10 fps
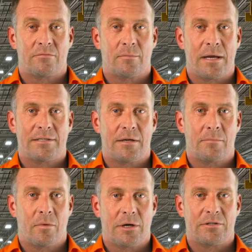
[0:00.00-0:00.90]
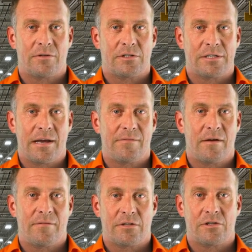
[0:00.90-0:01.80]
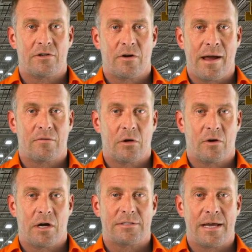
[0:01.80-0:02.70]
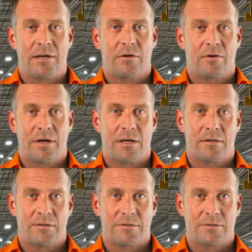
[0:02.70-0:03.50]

replacing the bridge for safe and efficient travel across Taylor Creek.